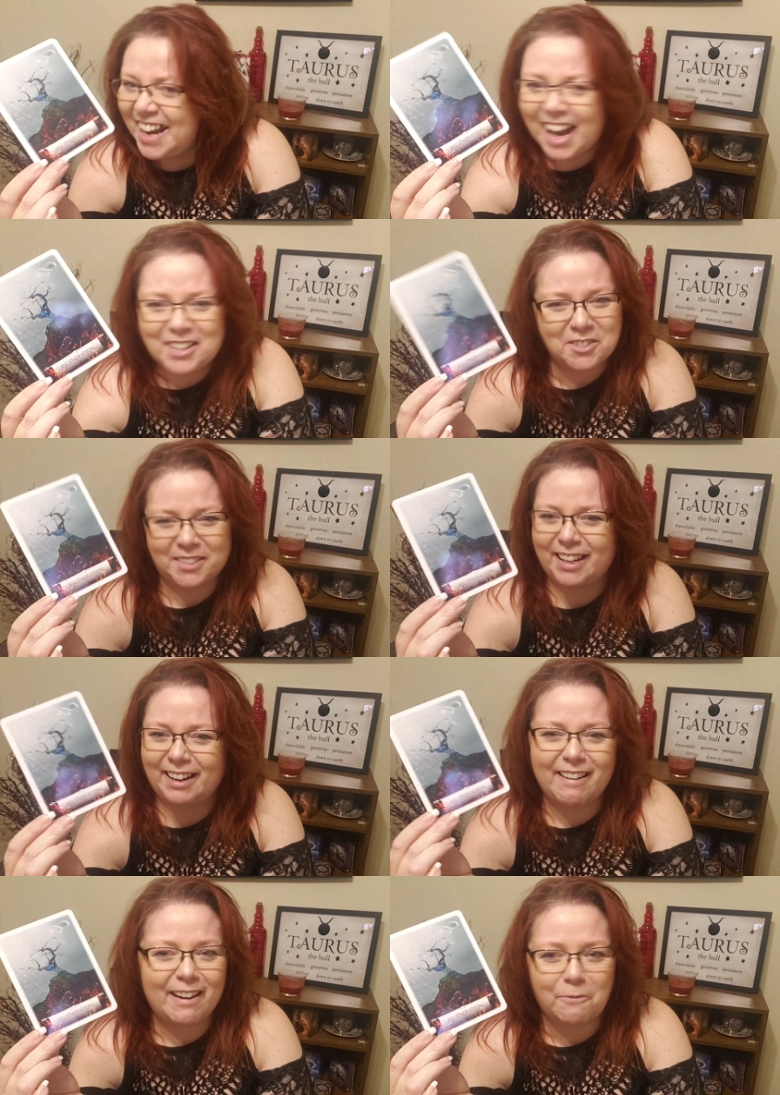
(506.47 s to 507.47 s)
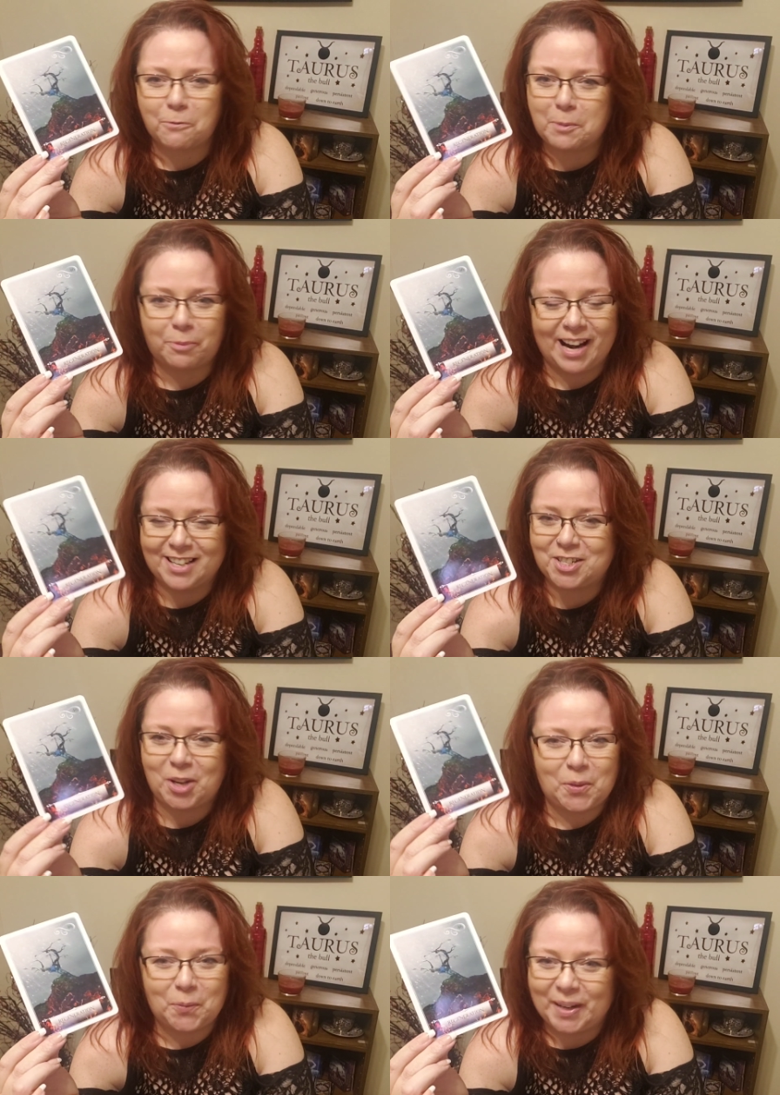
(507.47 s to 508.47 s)
I usually hit every branch
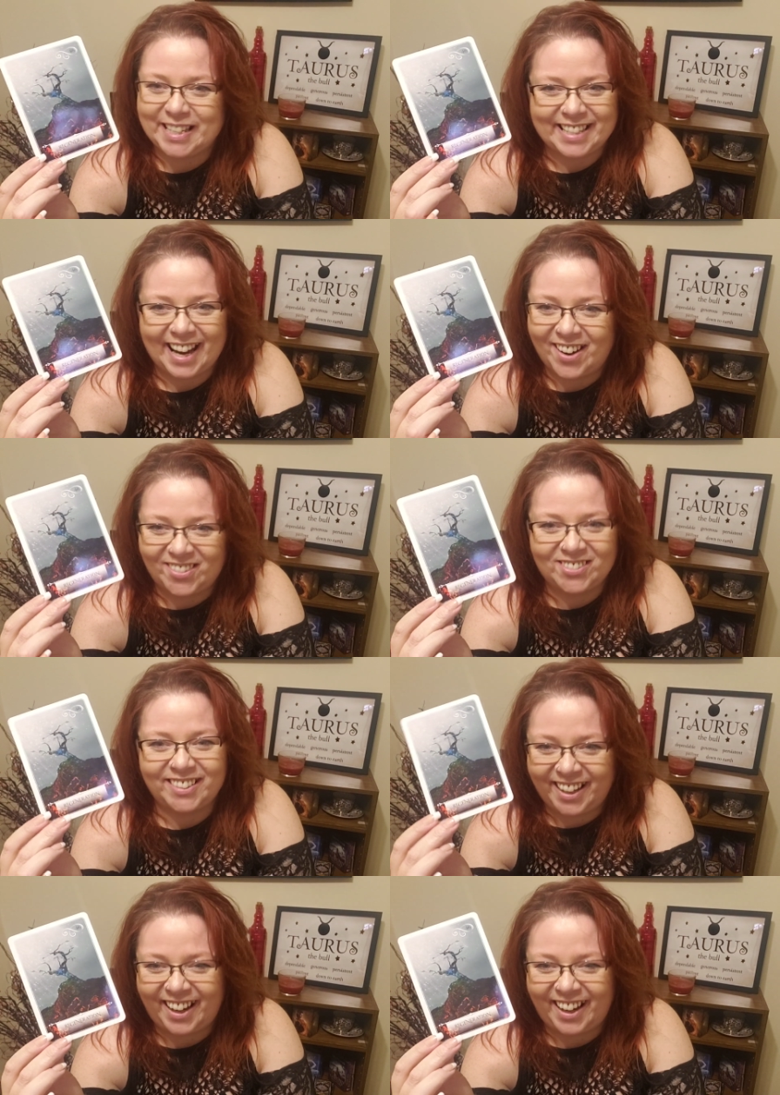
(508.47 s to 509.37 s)
on the way down.